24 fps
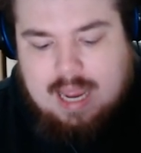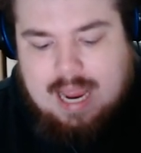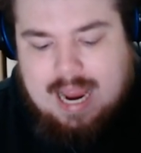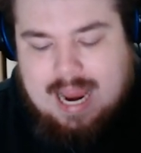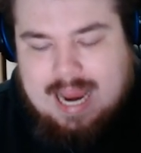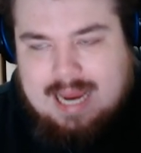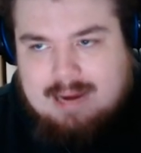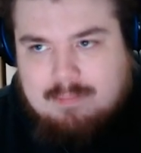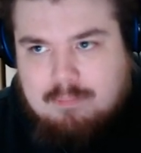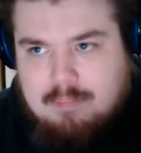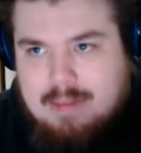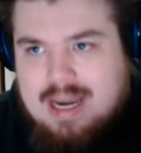
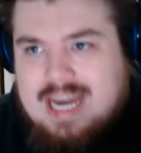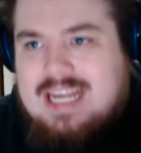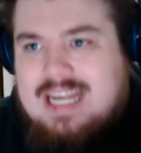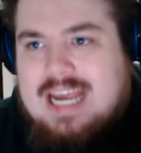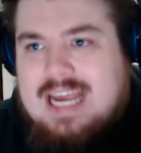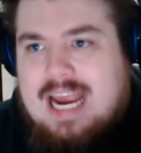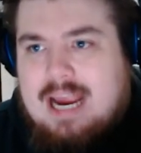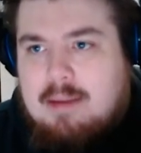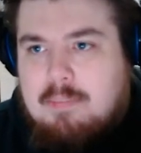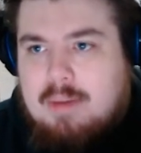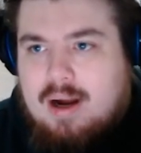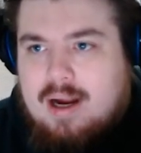a mini
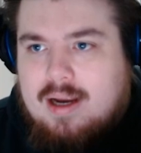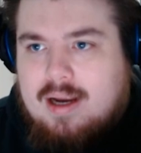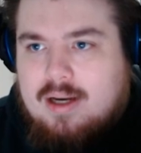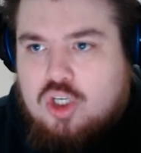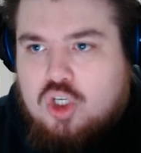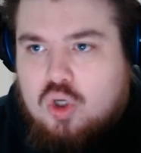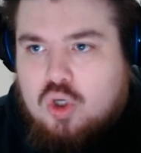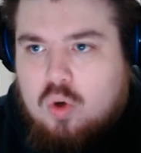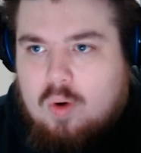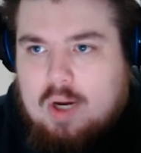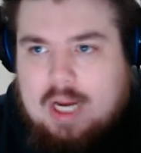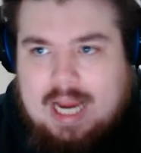game I
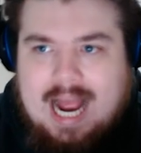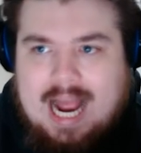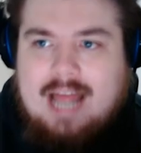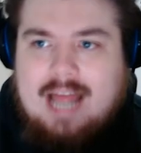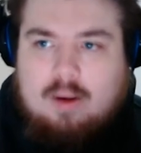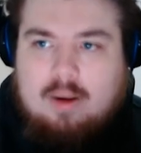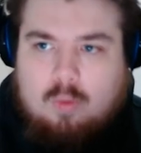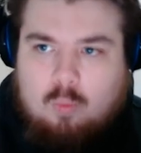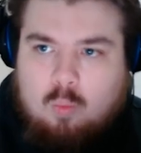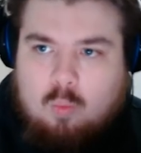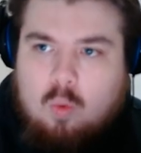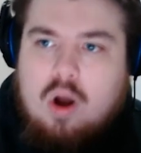enjoy
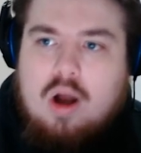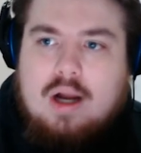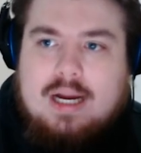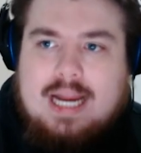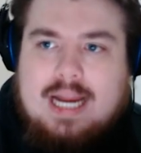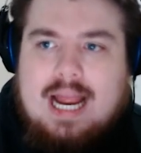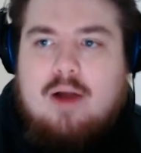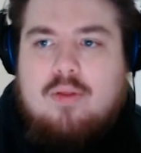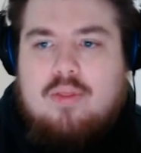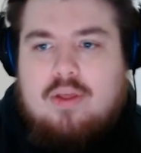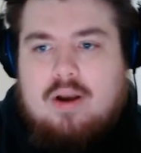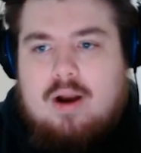and a
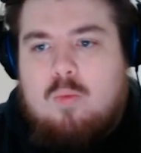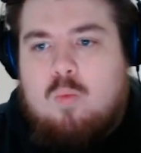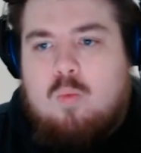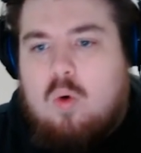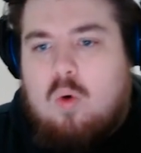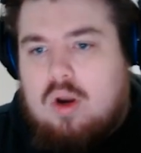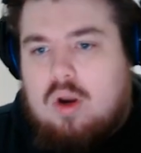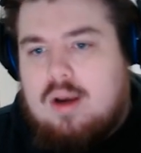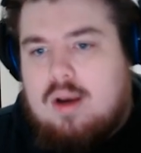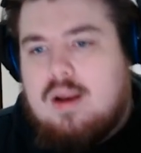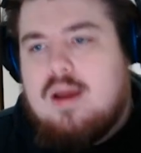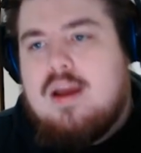workout that I
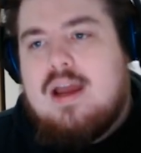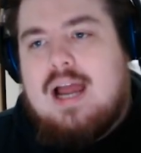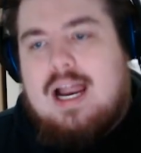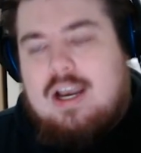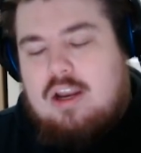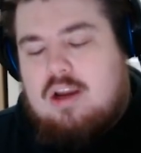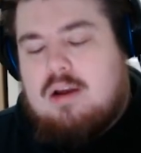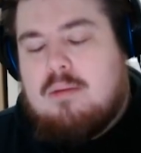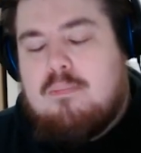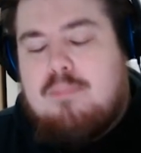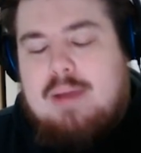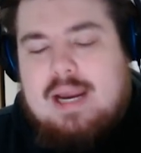want. And you
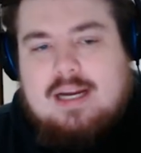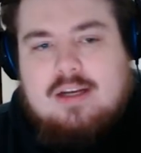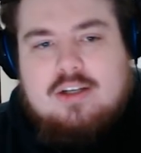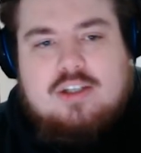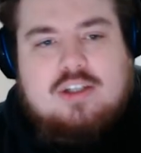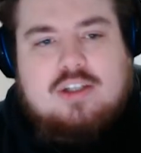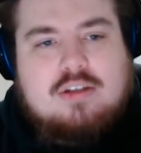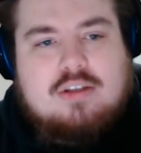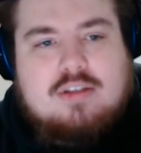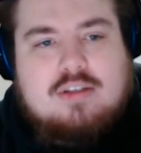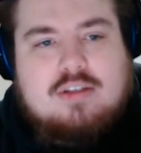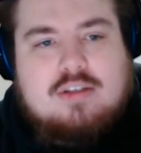can pick and
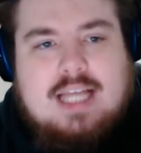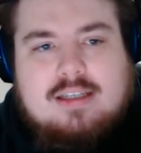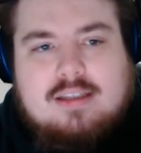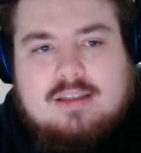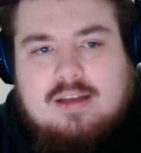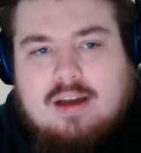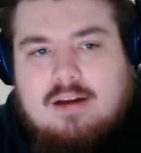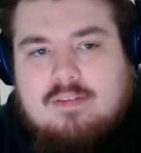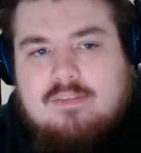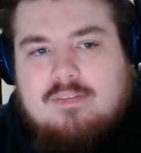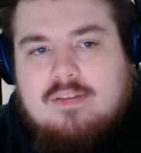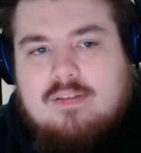choose that stuff.